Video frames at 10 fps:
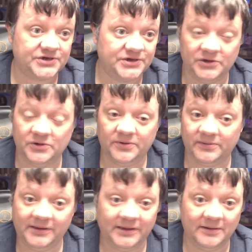You,
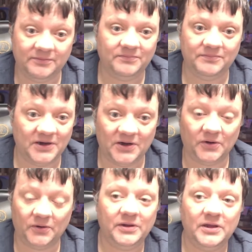you, you
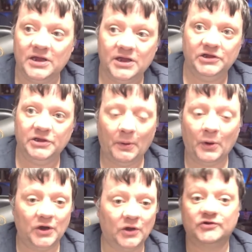know, you're
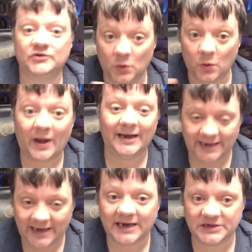putting on some quite
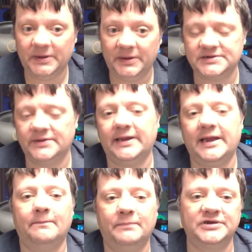nice bits of the
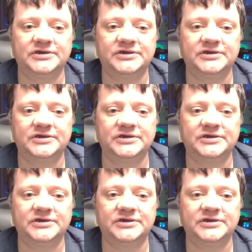campus.